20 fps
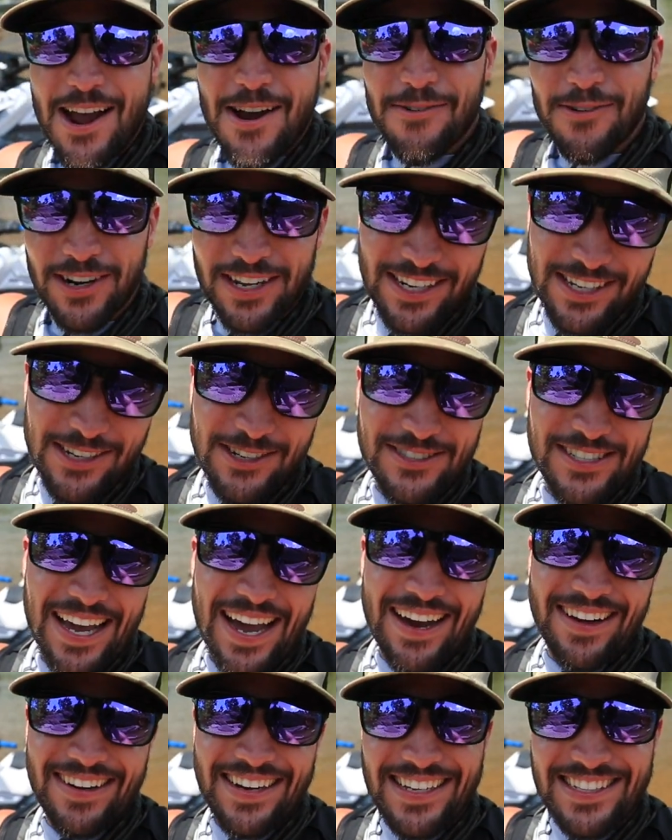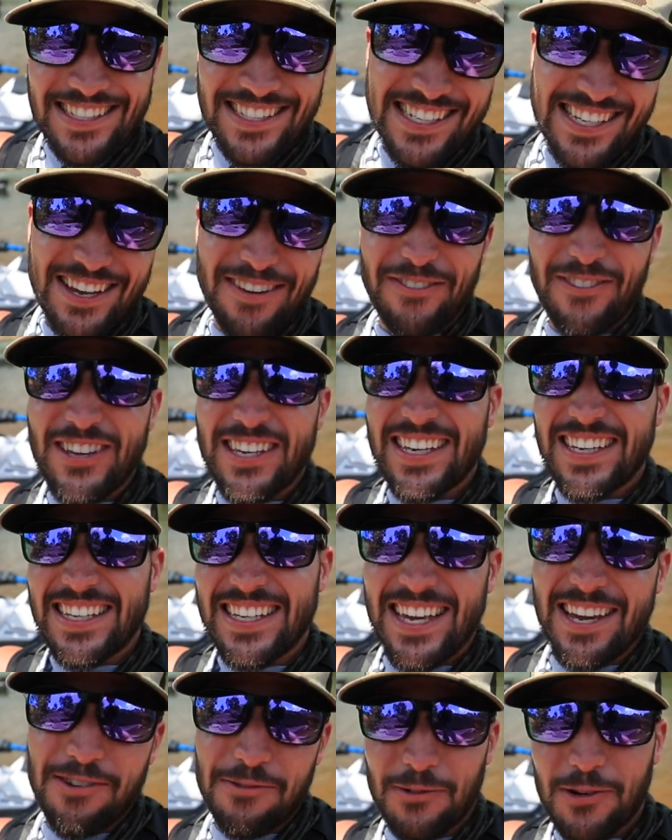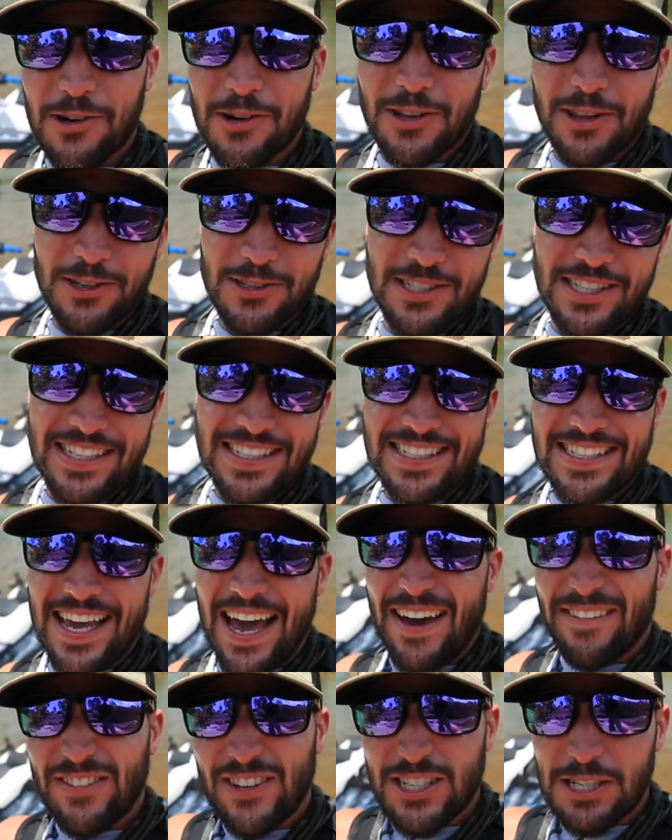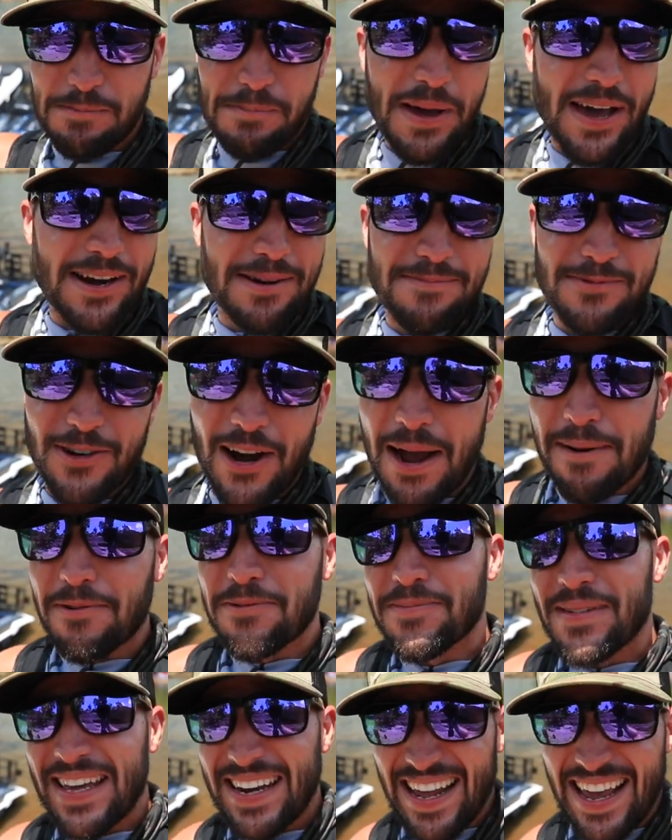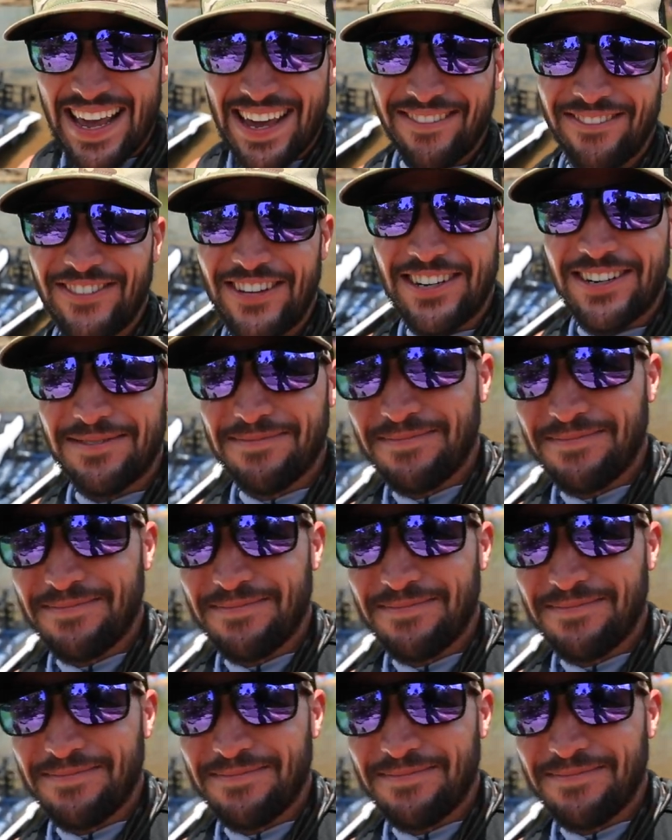We're gonna go down and see if we can get real close to these catfish, pet them, grab them, and hand feed